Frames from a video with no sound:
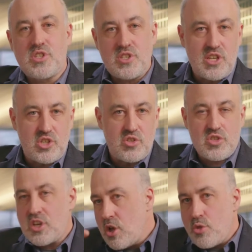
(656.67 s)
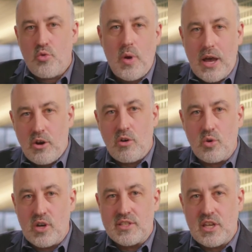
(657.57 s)
decisions throughout our
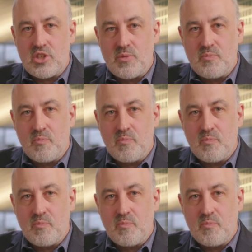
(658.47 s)
organization.